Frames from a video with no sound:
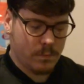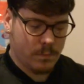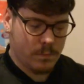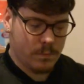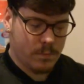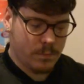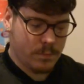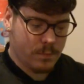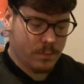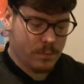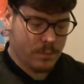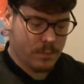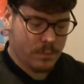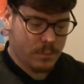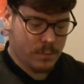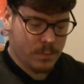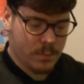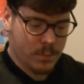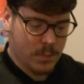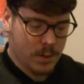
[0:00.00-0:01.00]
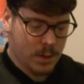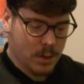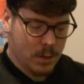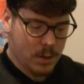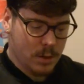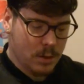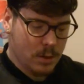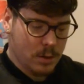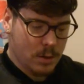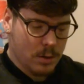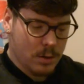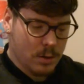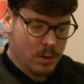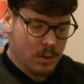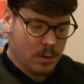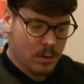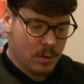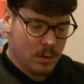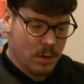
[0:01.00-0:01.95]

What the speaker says: [no speech]